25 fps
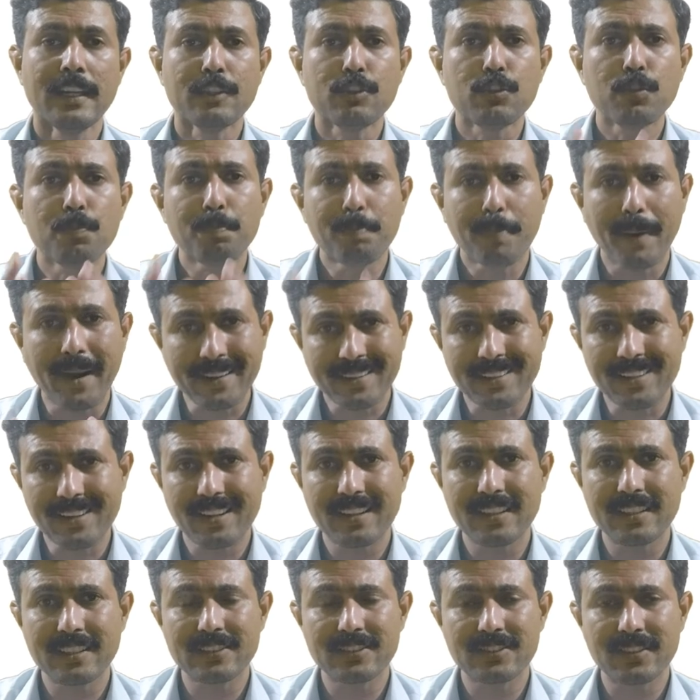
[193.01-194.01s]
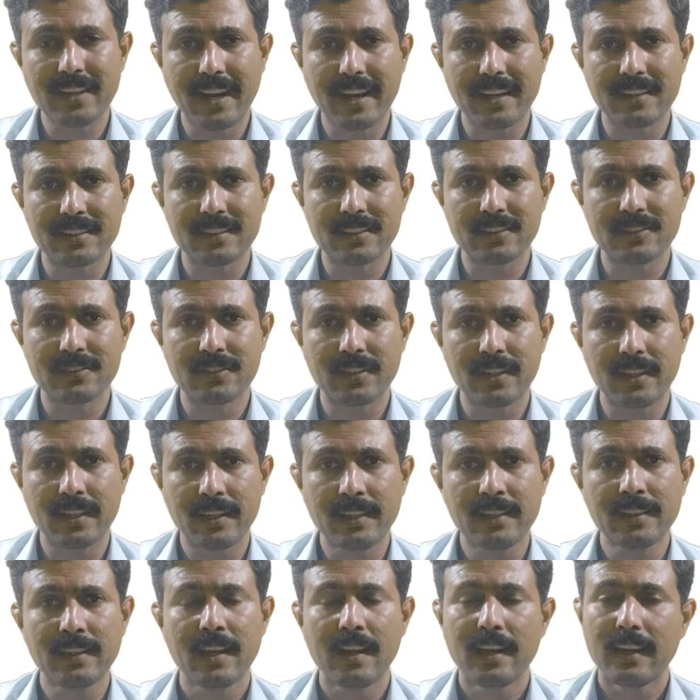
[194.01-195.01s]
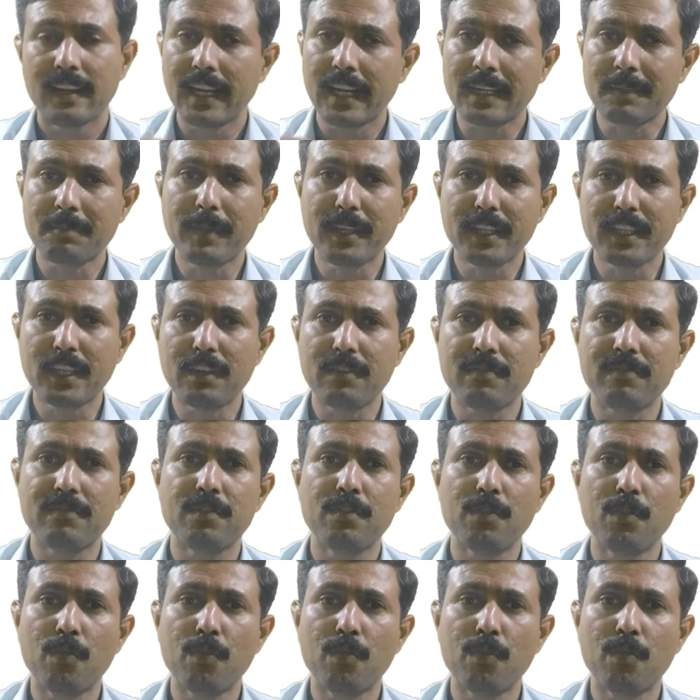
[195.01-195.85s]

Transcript: To better understand this thing, let me give you